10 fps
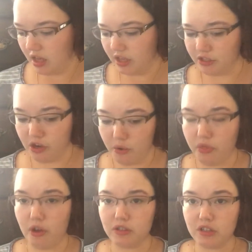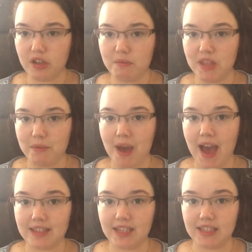So those are going to be the
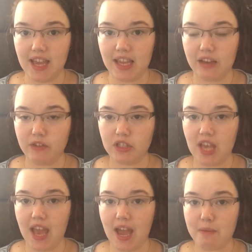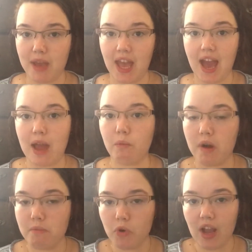pads I take, give or take. I may add
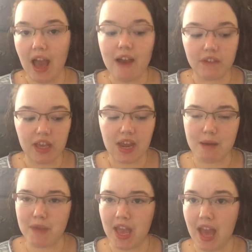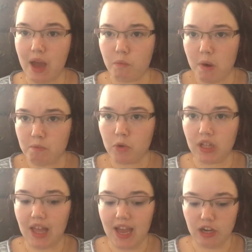1 more heavy, and I may add 1 more
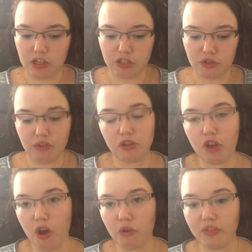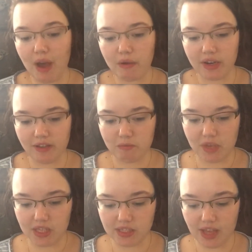liner. So total, that would give
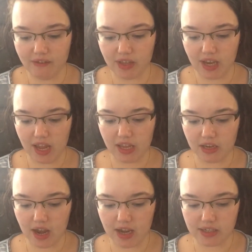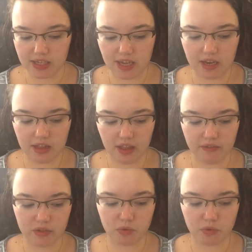me 7, 8, 9, 10, 11,